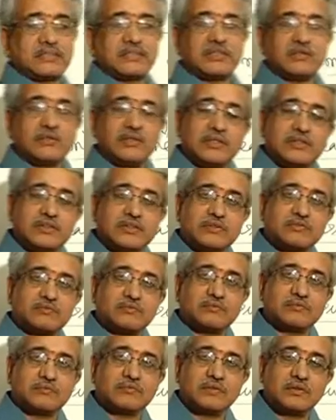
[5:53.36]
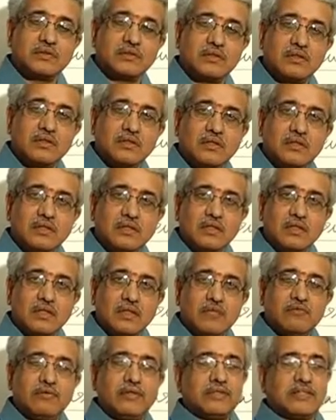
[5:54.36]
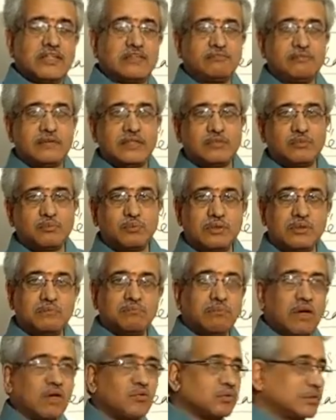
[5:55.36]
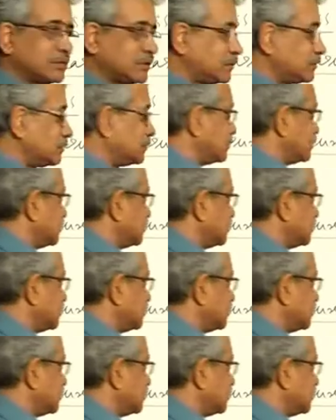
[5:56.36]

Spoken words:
SI units. If it is FPS, we put in pounds.